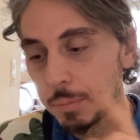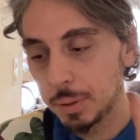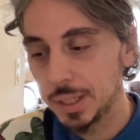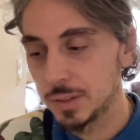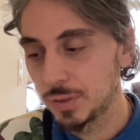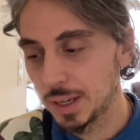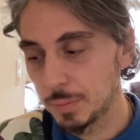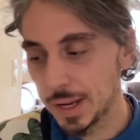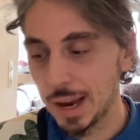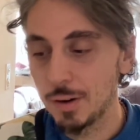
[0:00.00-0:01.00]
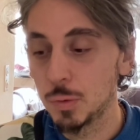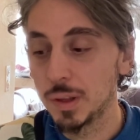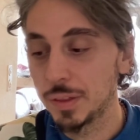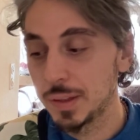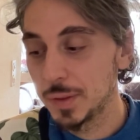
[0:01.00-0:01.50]
Please forgive my error
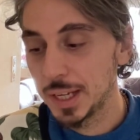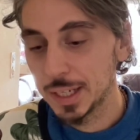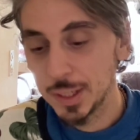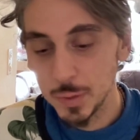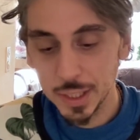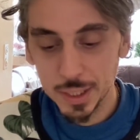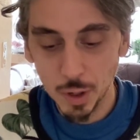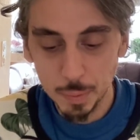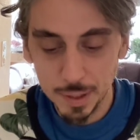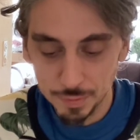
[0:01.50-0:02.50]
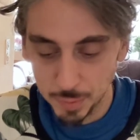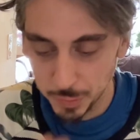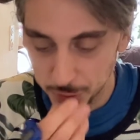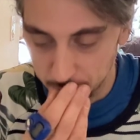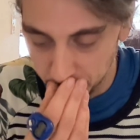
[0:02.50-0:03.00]
within the included copy of
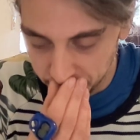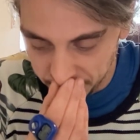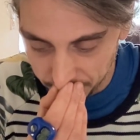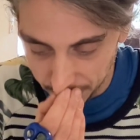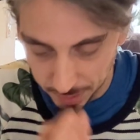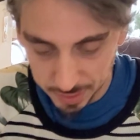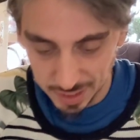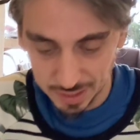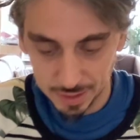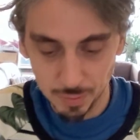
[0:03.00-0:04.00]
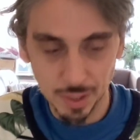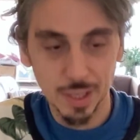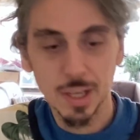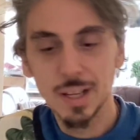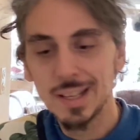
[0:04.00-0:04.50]
Monster Multiverse, as there
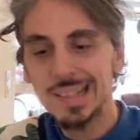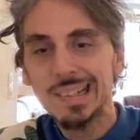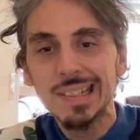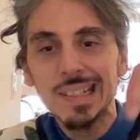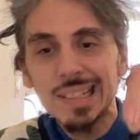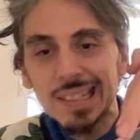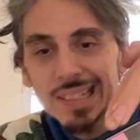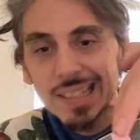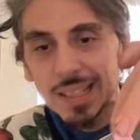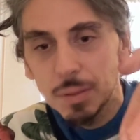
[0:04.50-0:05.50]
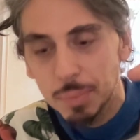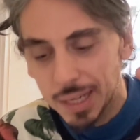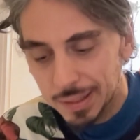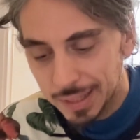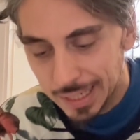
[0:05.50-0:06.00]
are... You see this
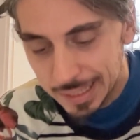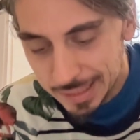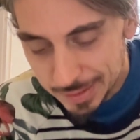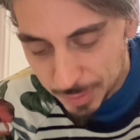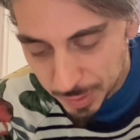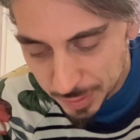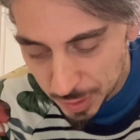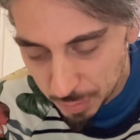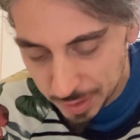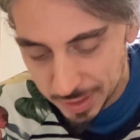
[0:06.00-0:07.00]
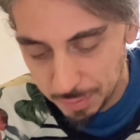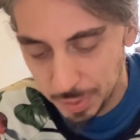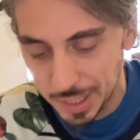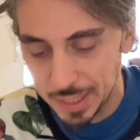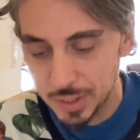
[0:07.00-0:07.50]
pink thing? There are 2 missing
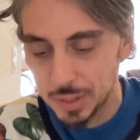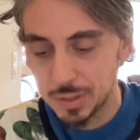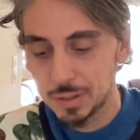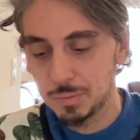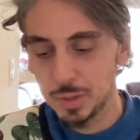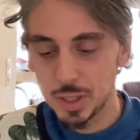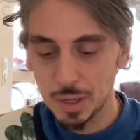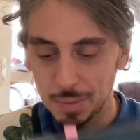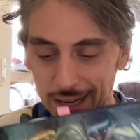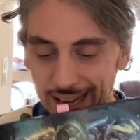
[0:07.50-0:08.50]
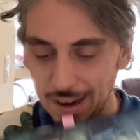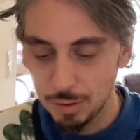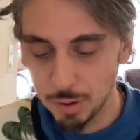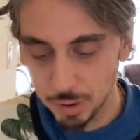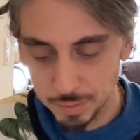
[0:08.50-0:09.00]
pages, which I made an
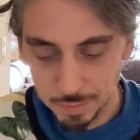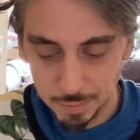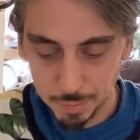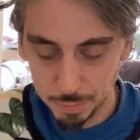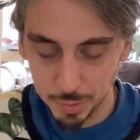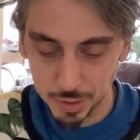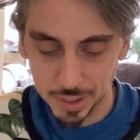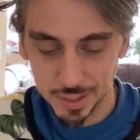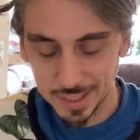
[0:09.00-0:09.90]
error on, but